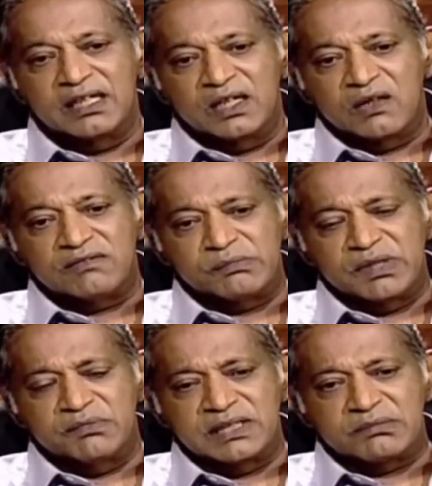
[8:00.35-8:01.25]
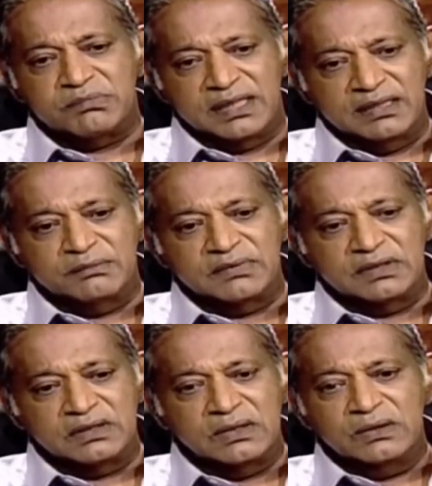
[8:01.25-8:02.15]
of the members of
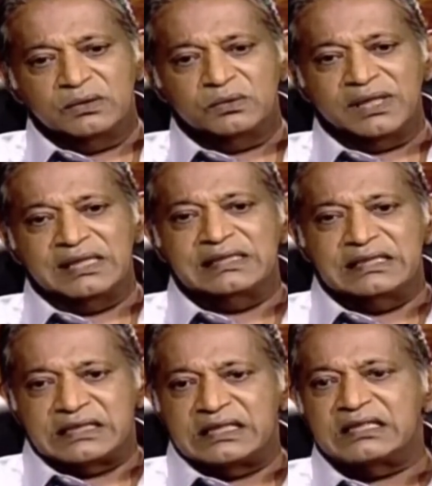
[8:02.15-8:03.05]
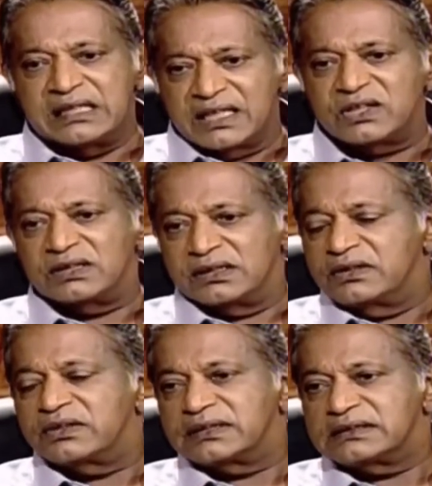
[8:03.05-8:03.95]
parliament who can discern a national
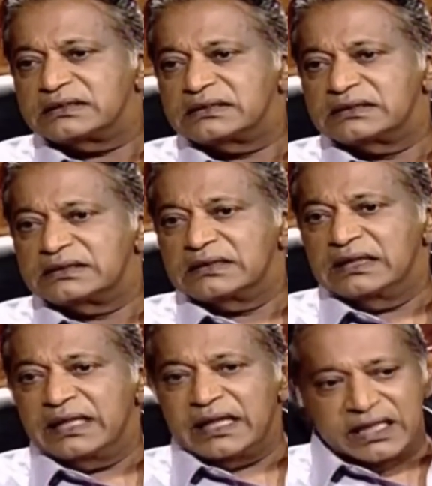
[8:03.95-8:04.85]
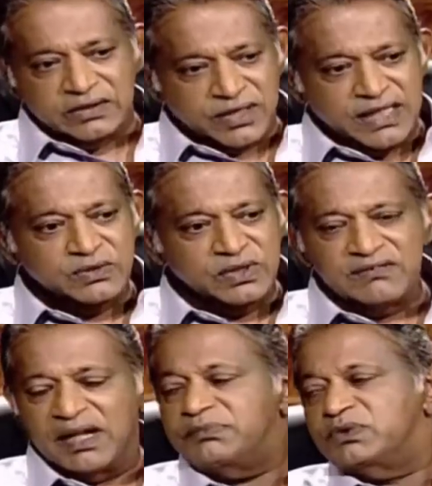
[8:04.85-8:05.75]
interest mm. and try to live
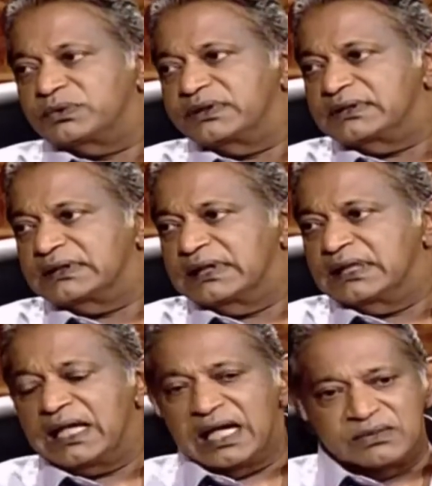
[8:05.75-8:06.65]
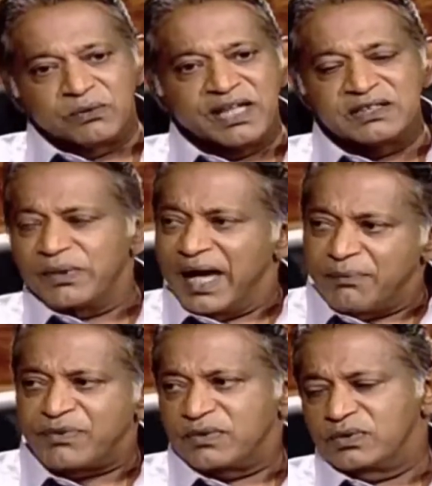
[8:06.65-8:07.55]
up to it. Otherwise, we're
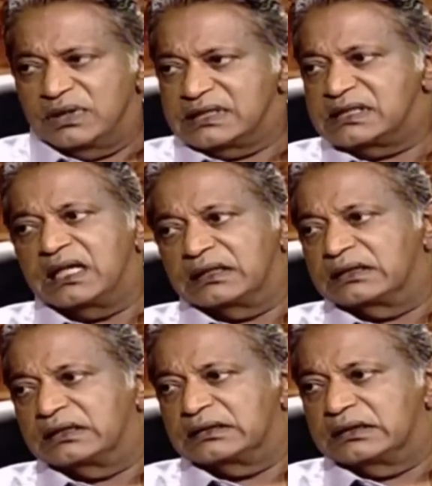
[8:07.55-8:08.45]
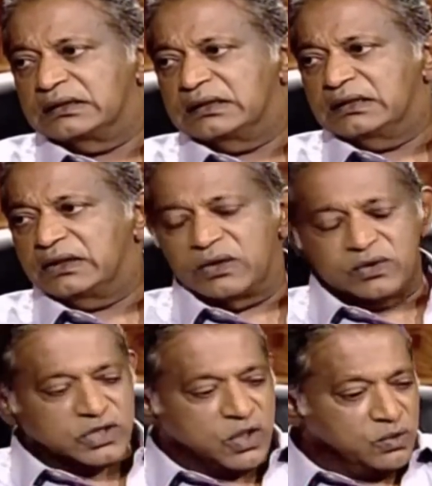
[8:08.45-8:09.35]
absolutely sunk. You know,
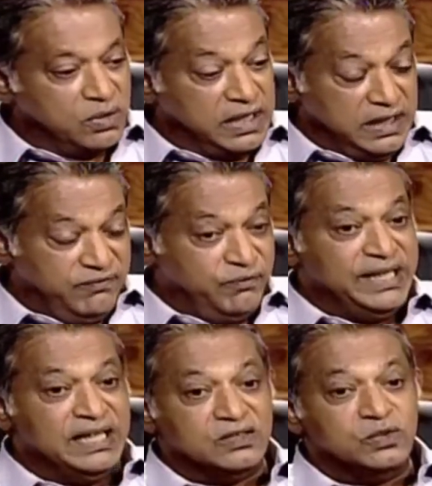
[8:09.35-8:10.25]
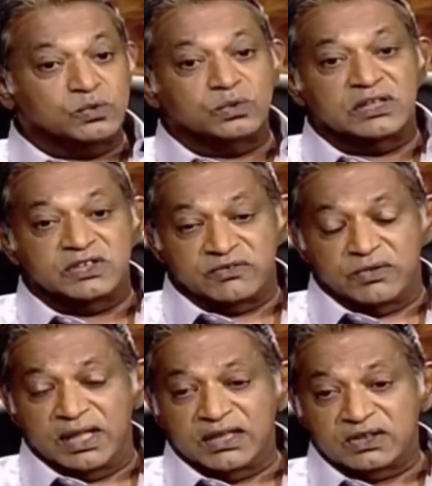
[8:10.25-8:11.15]
so if we get to a general
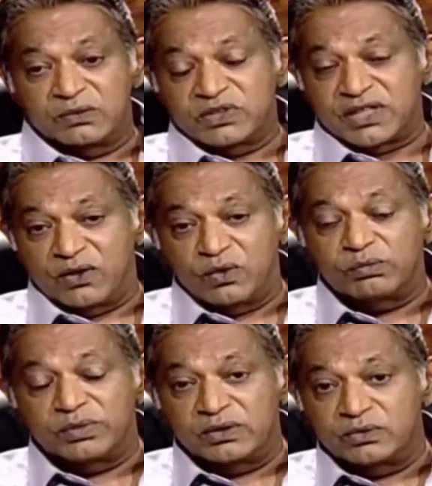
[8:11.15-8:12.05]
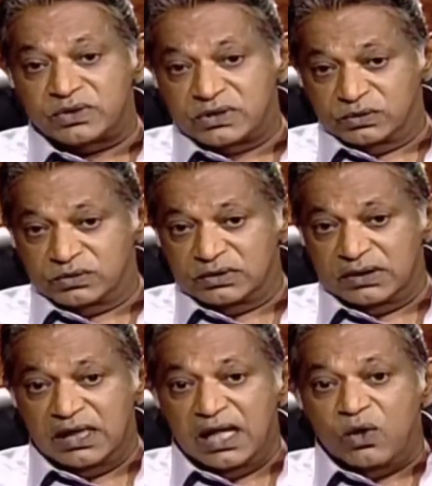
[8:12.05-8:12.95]
election, which I hope we do soon,
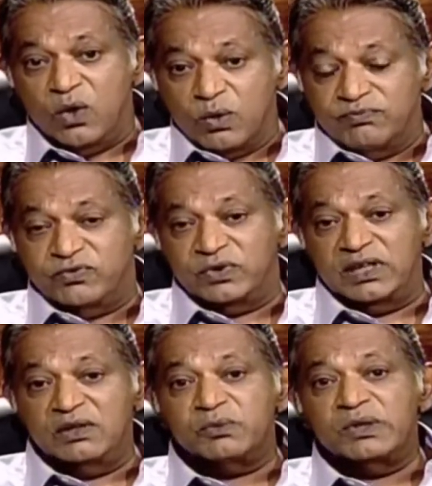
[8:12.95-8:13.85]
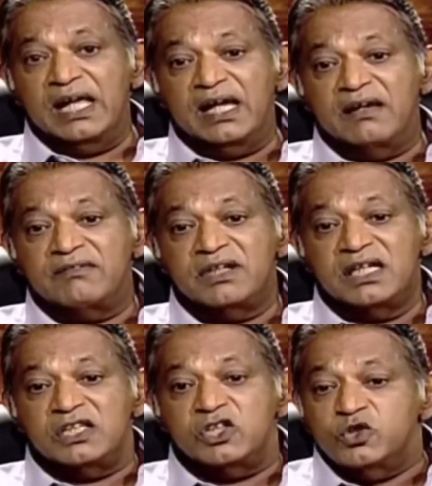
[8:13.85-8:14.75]
hopefully we'll have
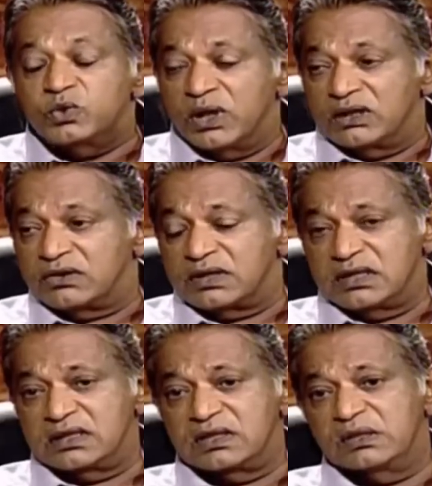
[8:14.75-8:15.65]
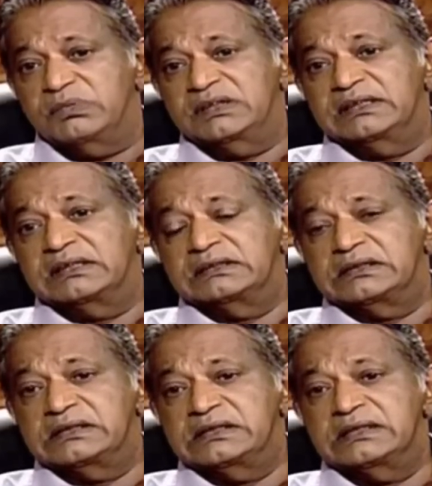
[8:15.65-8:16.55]
new entrants into the political
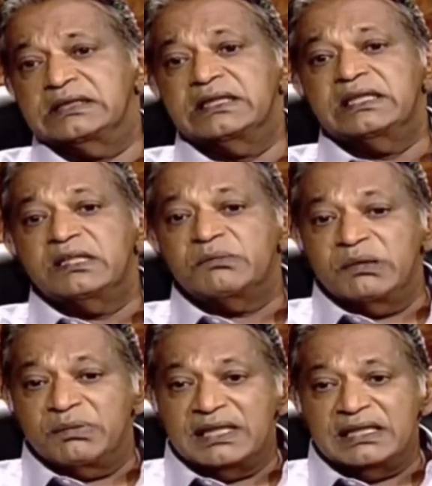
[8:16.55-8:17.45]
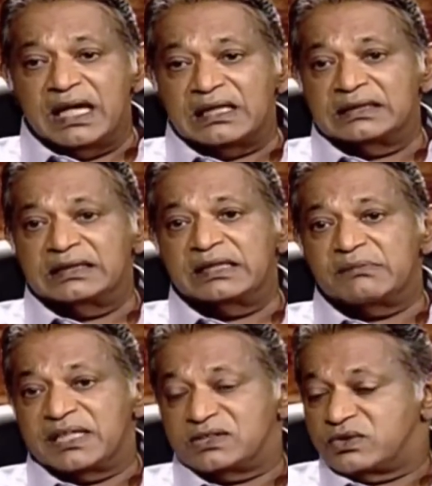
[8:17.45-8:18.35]
scene. People in the Aragalaya
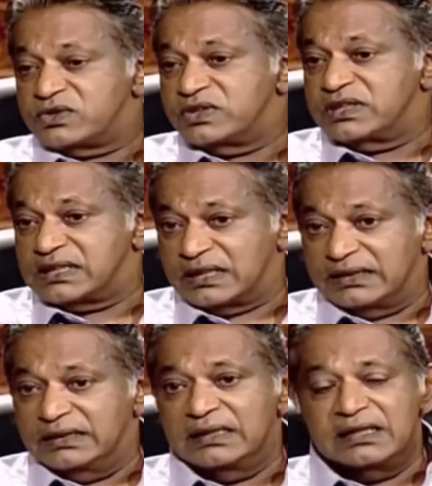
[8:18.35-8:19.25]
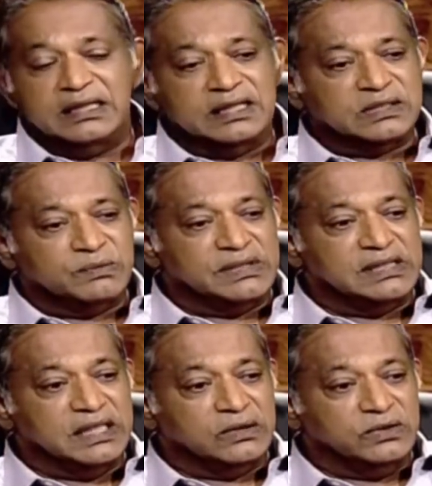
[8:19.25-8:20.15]
must also decide as to whether
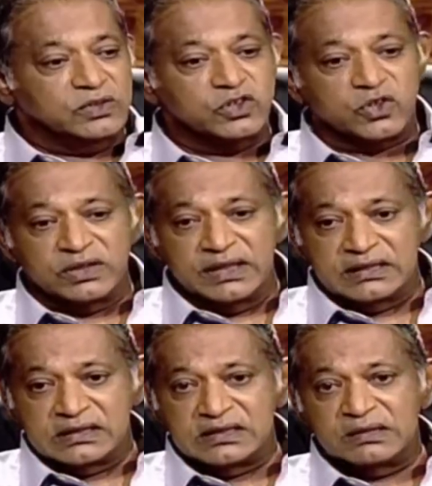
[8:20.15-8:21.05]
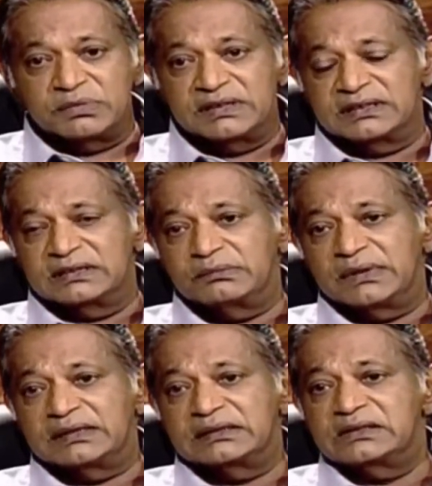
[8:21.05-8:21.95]
they are going to join existing political
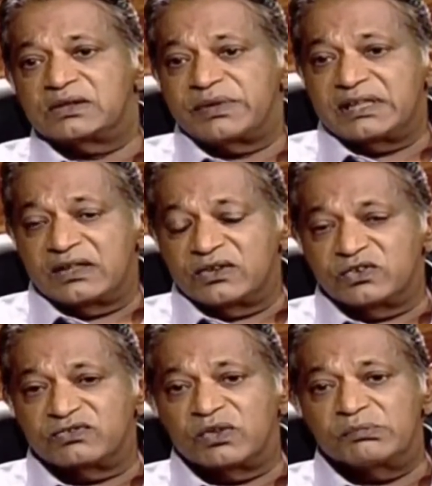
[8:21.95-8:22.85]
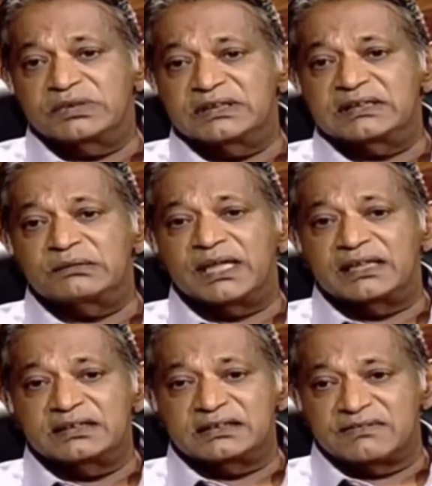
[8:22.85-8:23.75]
parties or whether they are going to form political
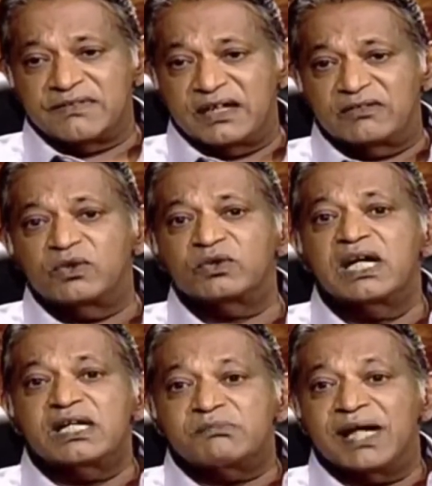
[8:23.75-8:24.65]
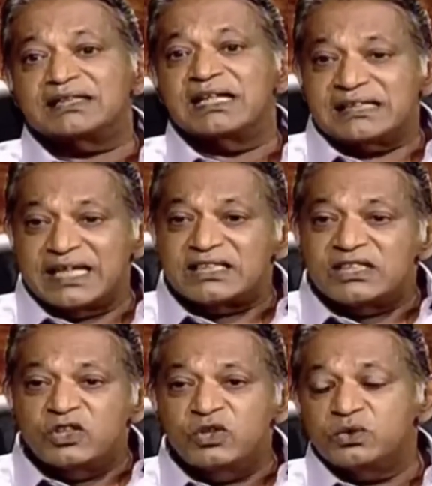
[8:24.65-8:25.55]
parties of their own. But that
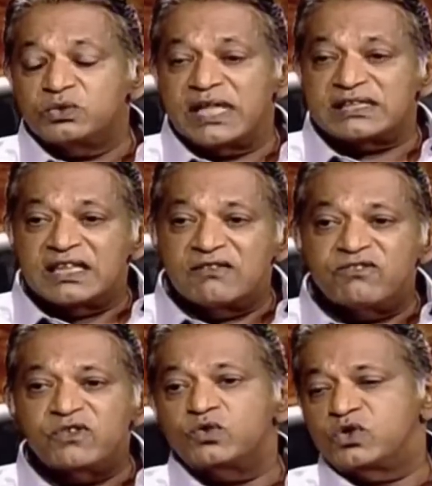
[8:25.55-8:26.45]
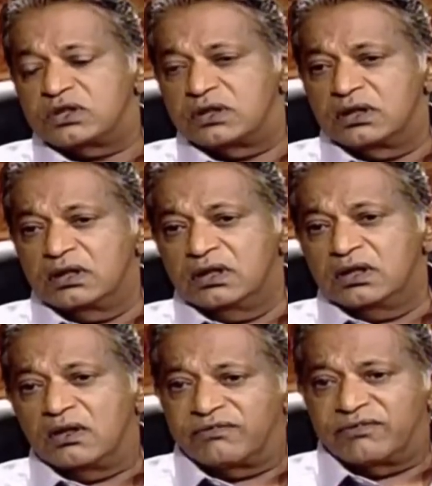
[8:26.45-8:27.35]
new, that infusion
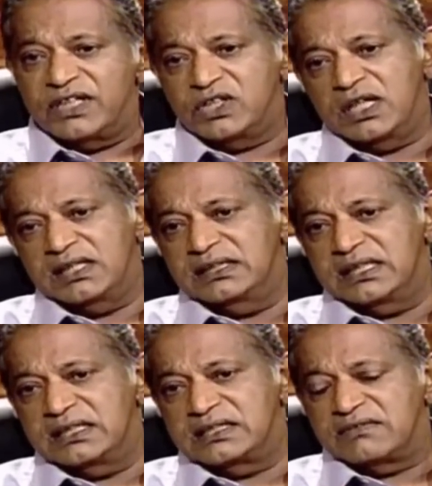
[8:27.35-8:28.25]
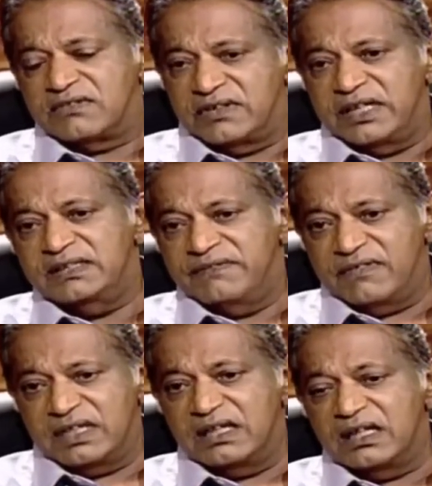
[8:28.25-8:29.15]
of fresh ideas, of creative
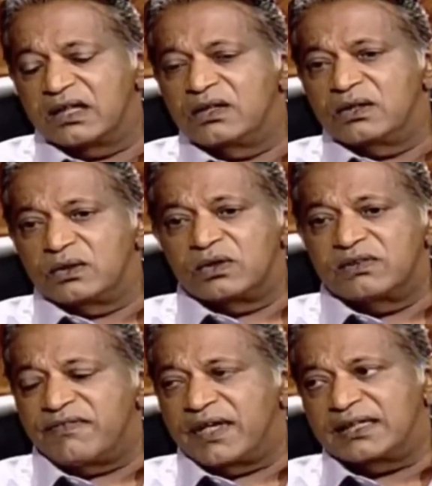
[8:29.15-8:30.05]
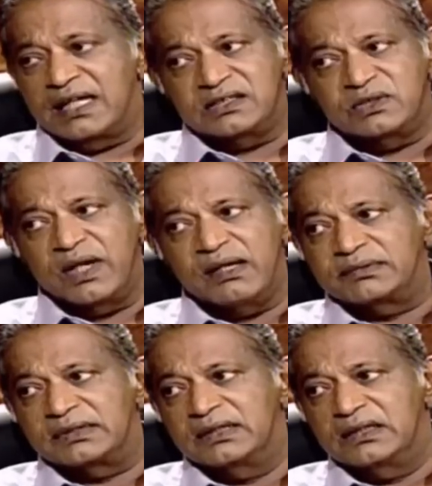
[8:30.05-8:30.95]
thinking, all of that has to
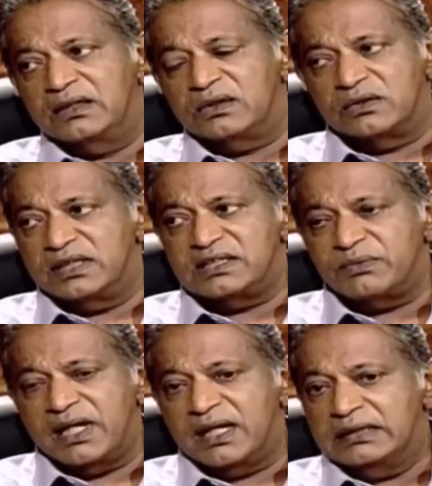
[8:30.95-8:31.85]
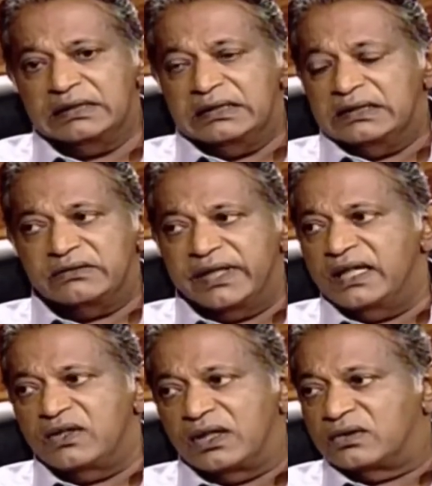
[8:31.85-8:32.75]
happen, or else we are
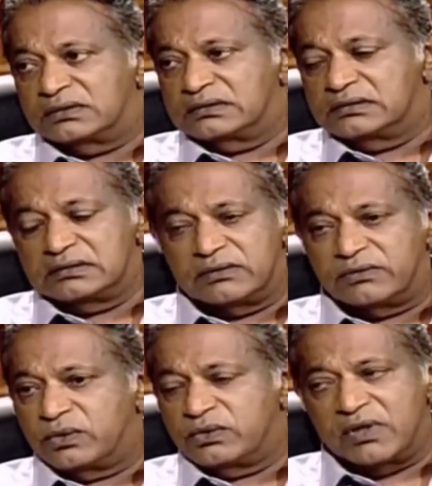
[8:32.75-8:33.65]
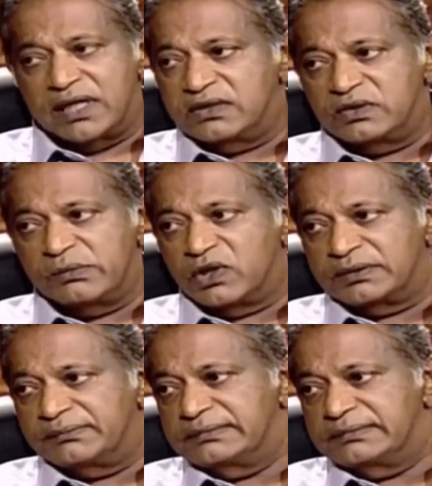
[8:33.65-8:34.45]
really on the road right to the bottom.